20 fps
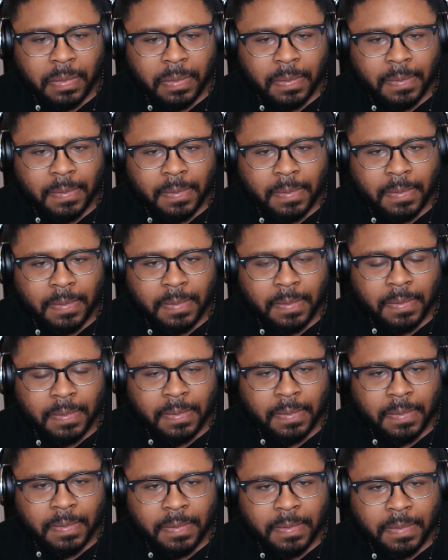and there's
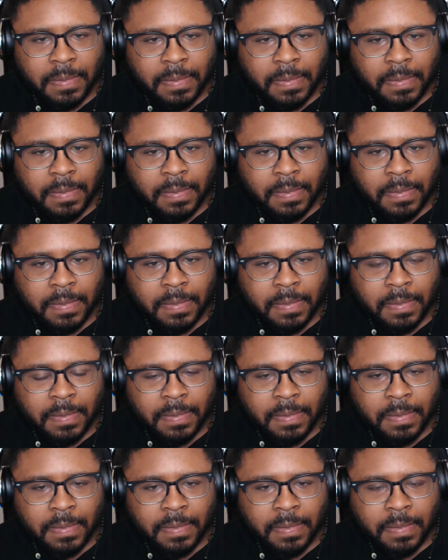no time
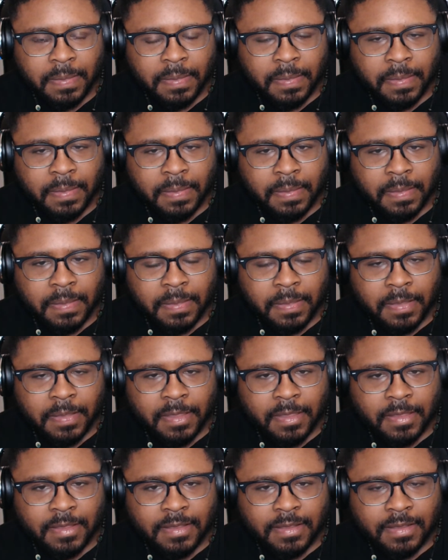for
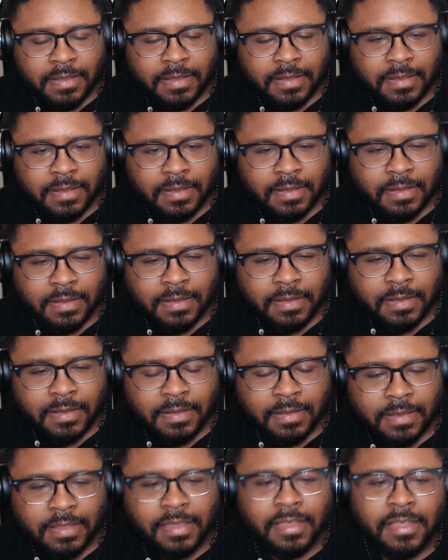Australia to come
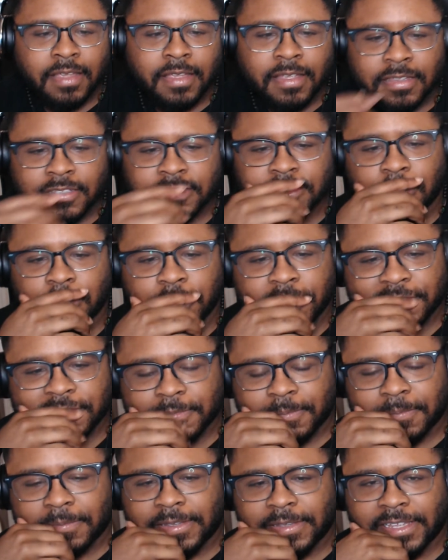back. So it's
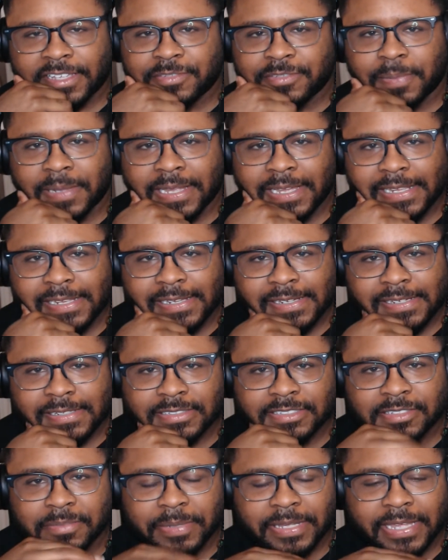explain
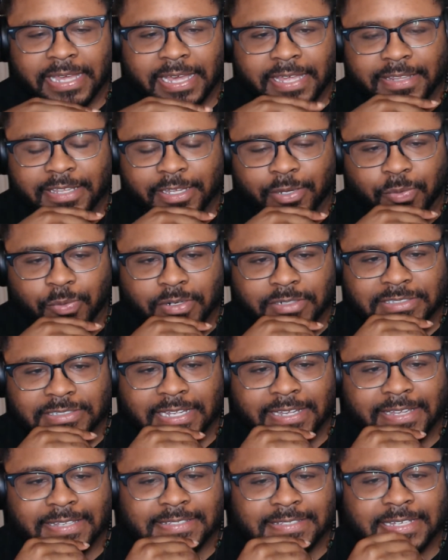to me how that works.
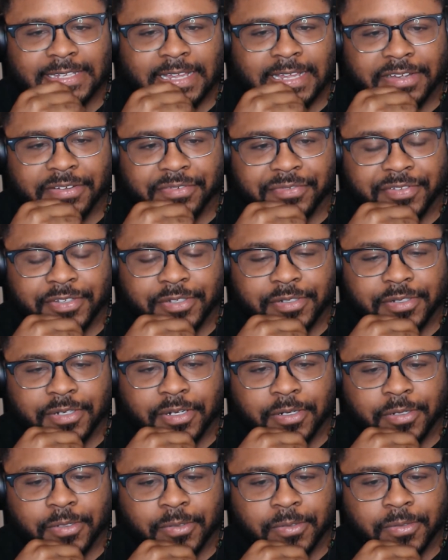Like, is that like a field
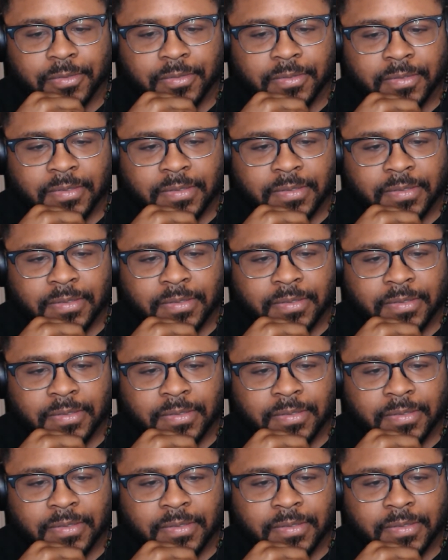goal,